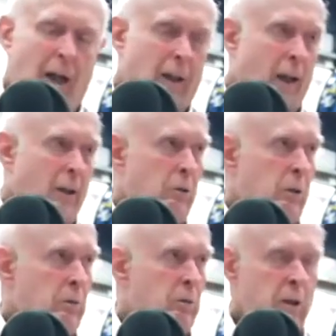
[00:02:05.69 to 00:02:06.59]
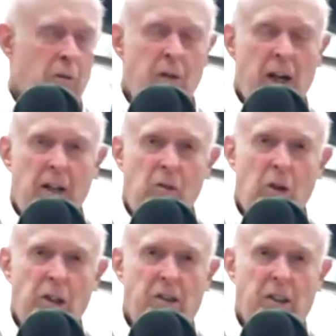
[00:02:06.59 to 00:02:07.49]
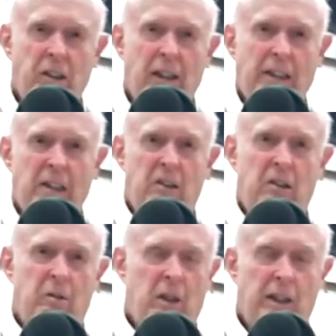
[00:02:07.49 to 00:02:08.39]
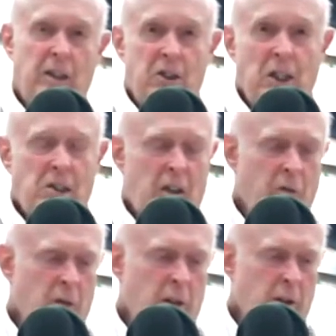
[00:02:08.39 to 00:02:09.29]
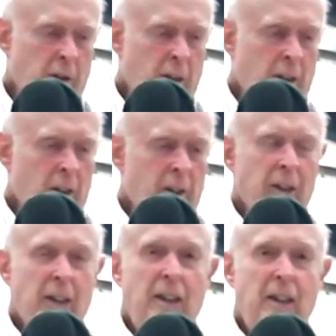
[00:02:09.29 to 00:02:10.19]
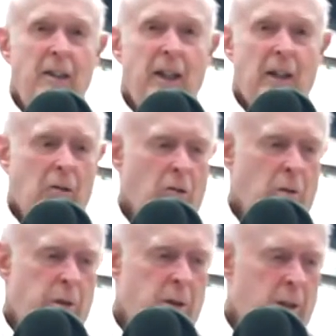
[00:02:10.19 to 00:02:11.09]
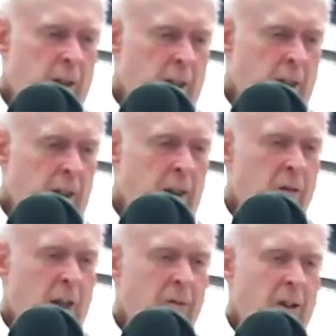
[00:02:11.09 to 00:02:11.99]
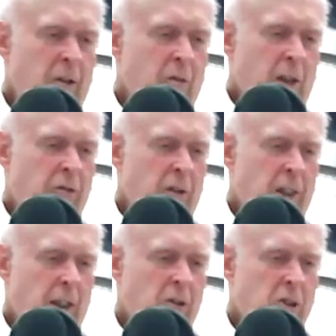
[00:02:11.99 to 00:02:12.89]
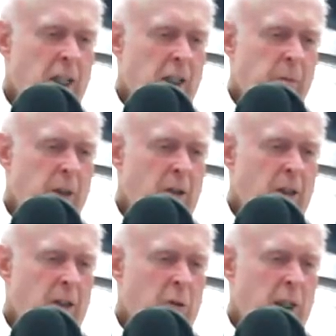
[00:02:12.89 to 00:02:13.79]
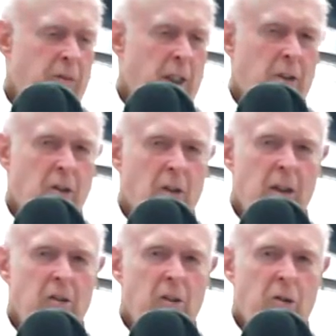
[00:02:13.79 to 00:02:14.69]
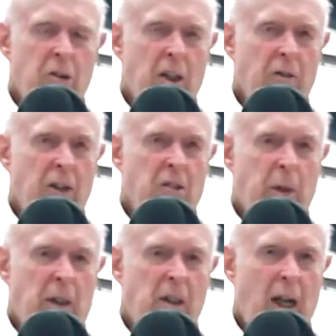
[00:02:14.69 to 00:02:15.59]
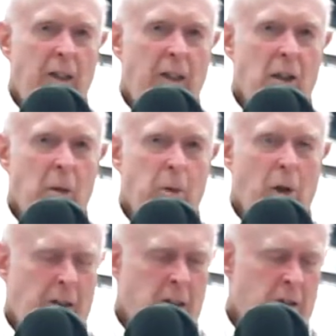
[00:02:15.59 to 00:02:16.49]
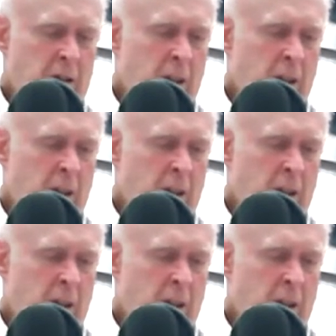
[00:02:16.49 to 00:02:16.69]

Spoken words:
Are you a real fan of going to see a dentist? Well, I can change that for you. The Indy Dental Group. Indy 500 veteran Dr. Jack Miller and his wife, Dr. Liz Lewis, have a spectacular practice.